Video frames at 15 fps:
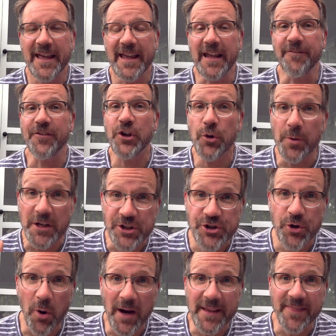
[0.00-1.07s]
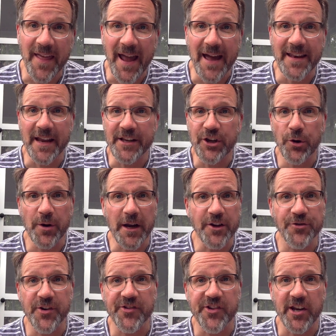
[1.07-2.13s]
If you enjoyed that and you're
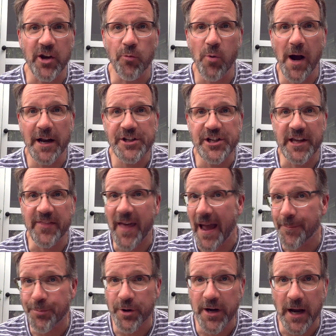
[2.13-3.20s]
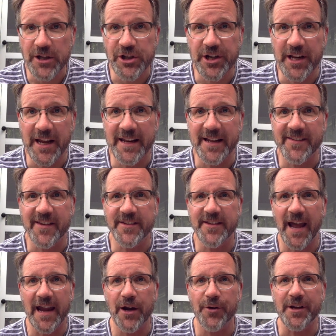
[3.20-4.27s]
interested in watching that production in its
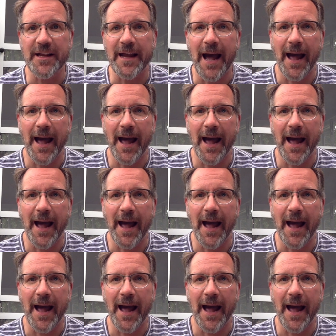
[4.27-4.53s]
entirety,